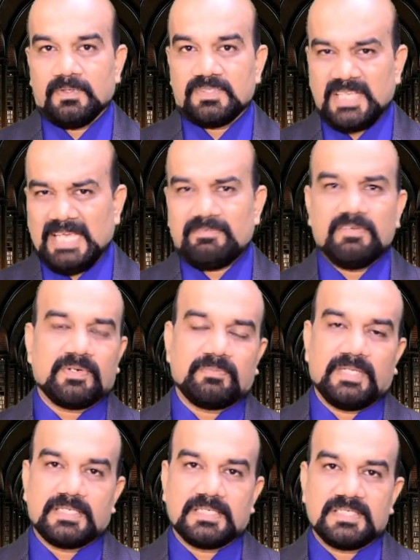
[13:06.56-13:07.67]
Stay away from
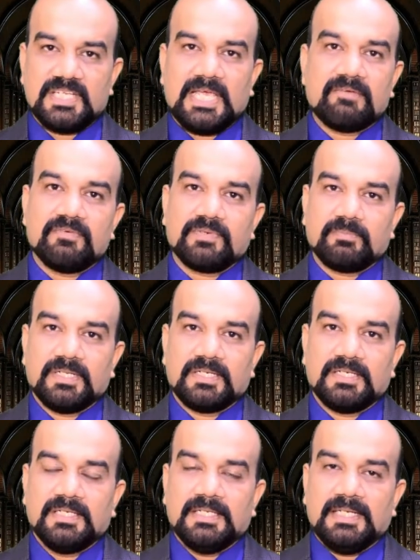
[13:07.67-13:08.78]
that.
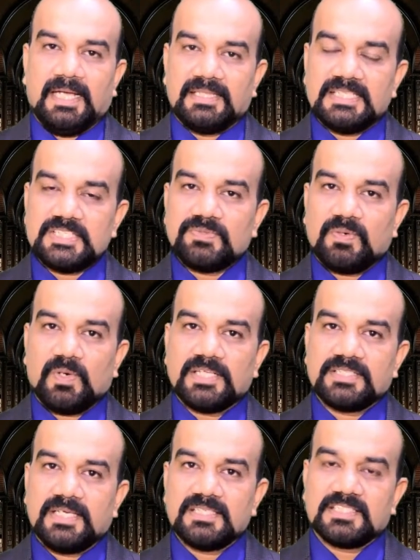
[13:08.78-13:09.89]
And this is where what I
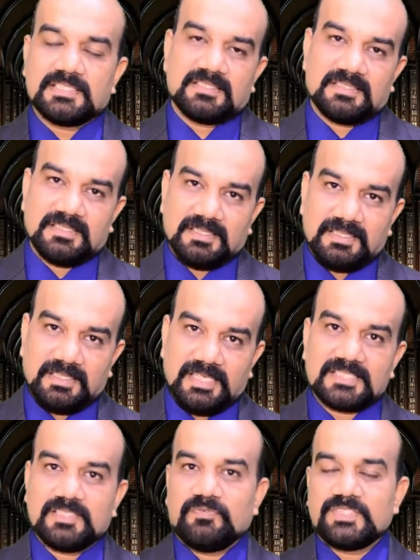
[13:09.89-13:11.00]
say is,
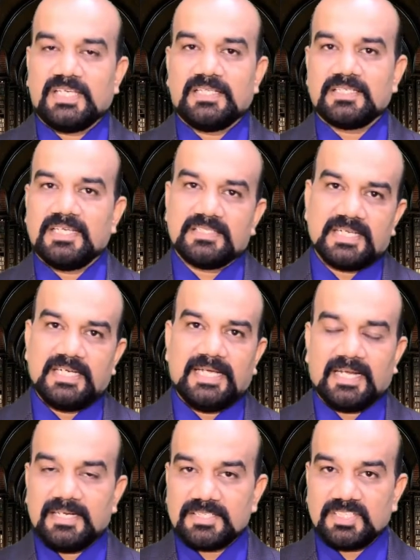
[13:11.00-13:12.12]
yes, if you say that, yes, Stanley, I
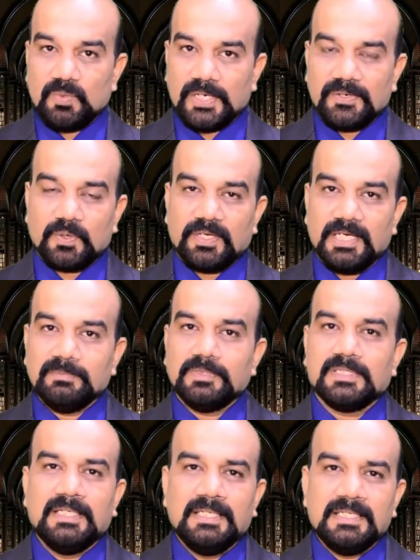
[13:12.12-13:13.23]
can understand what you're talking
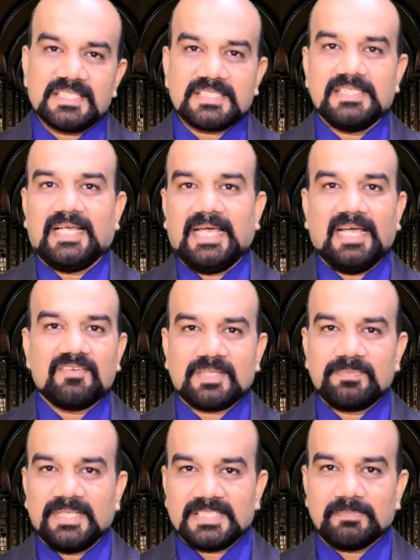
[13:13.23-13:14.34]
about, still I have
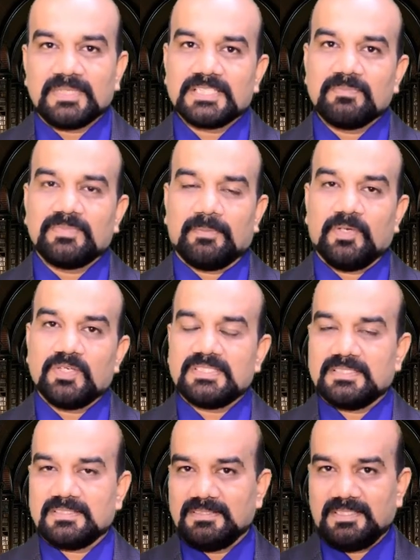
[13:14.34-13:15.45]
something, because
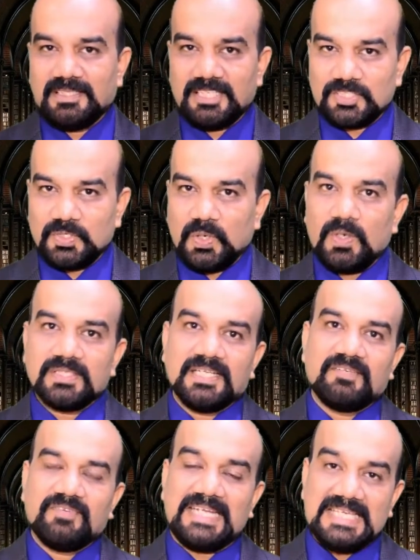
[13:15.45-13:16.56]
it is not
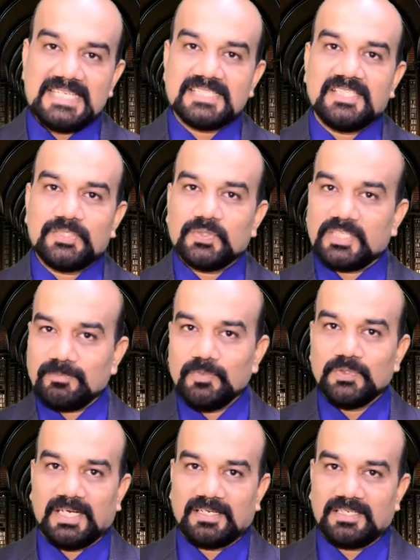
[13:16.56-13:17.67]
that very easy to
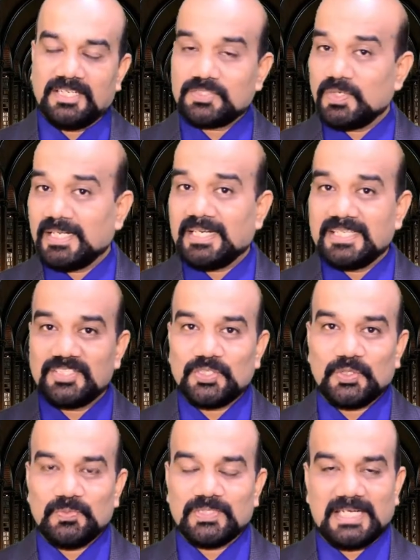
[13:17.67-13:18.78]
remove that. It is not that easy to
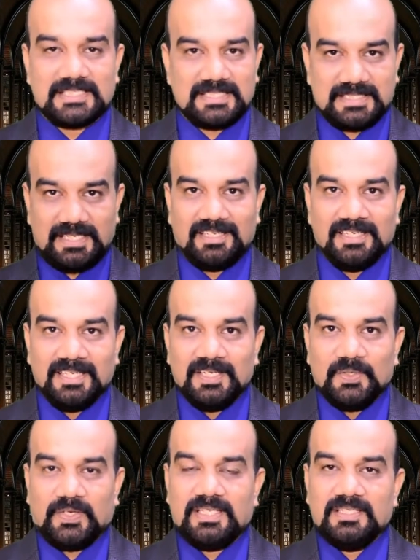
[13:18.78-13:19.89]
remove, as I say.
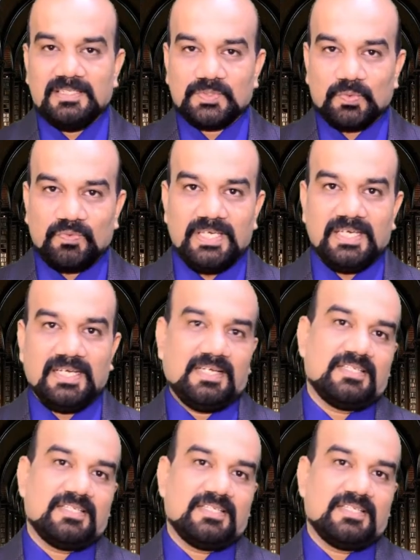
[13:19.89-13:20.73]
Okay, so we